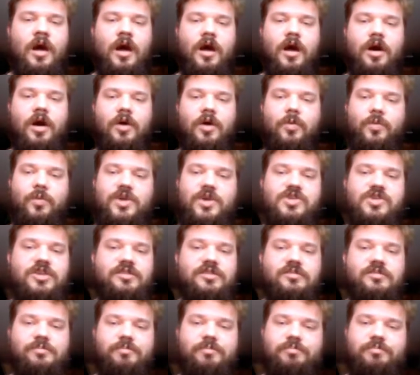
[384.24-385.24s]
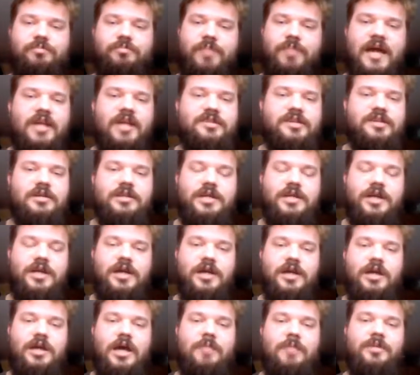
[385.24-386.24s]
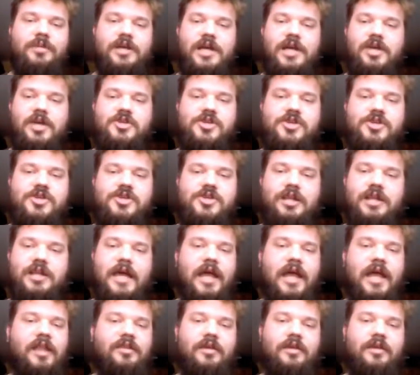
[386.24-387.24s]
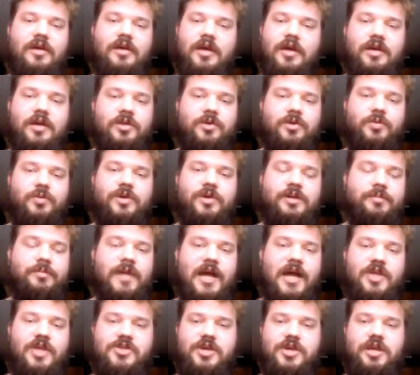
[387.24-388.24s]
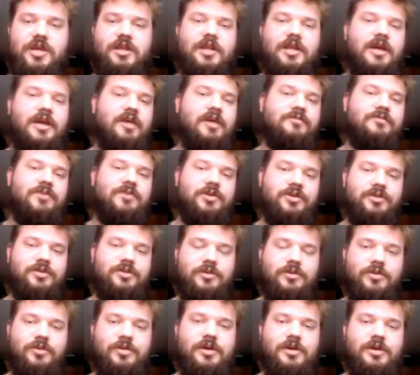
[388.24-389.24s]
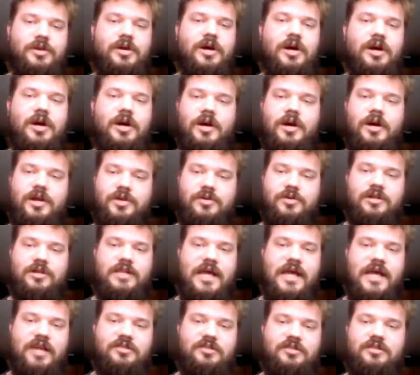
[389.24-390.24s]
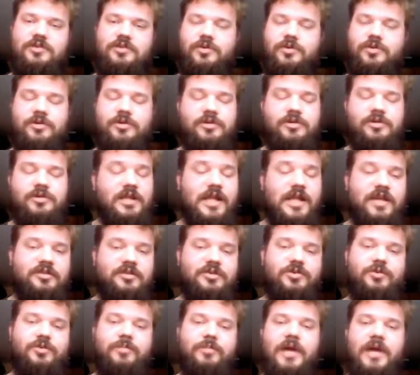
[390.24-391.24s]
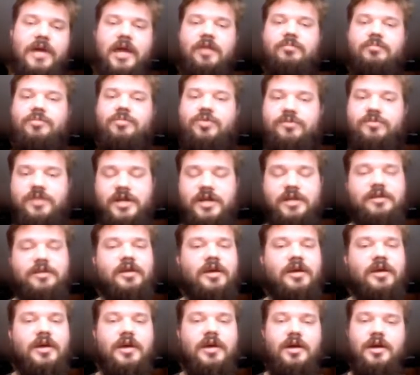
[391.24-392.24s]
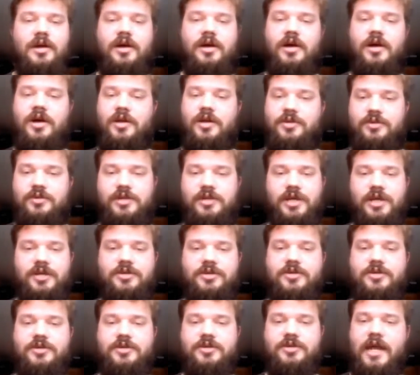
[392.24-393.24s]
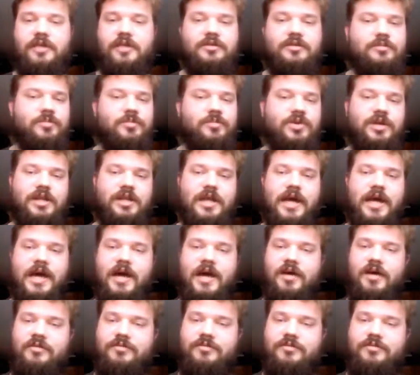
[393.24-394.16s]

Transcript: which is basically an application that you would imagine if you took your classroom and moved it to the internet. You can have